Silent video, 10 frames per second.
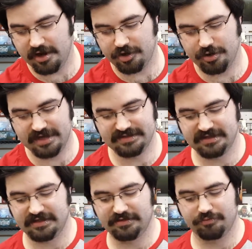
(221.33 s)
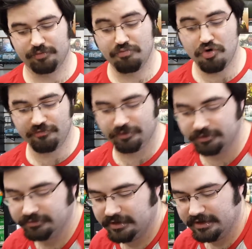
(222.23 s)
crazy
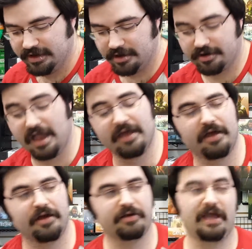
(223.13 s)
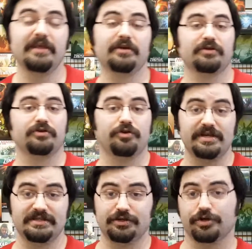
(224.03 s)
removal or any
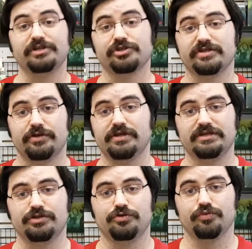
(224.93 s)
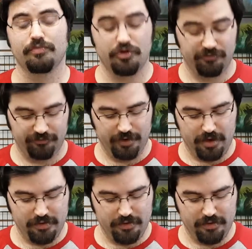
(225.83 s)
crazy creatures that you need to remove.